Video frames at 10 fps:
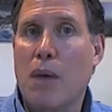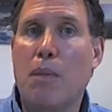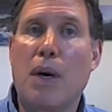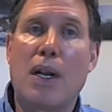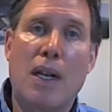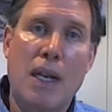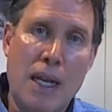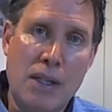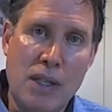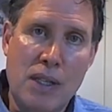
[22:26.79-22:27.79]
but
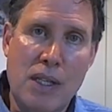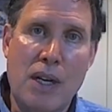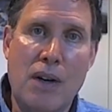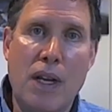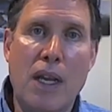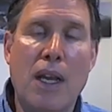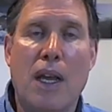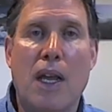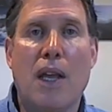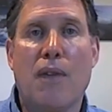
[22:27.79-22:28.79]
necessary
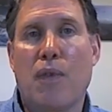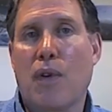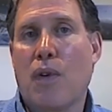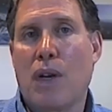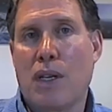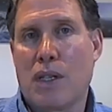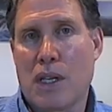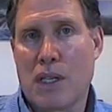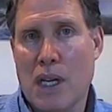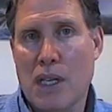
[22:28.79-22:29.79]
if we're going to
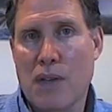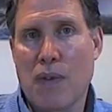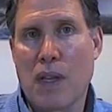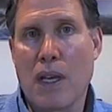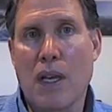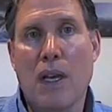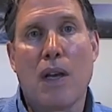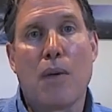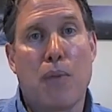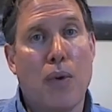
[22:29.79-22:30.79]
successfully
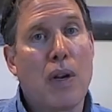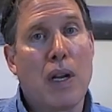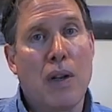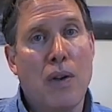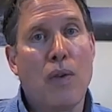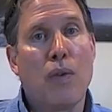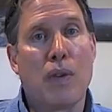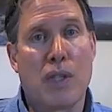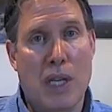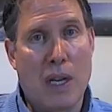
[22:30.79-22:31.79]
put a
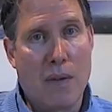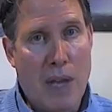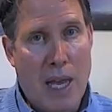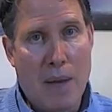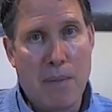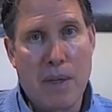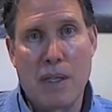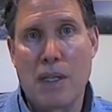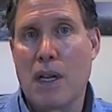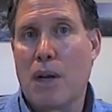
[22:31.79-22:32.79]
new set of
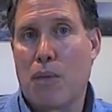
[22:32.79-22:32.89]
habits,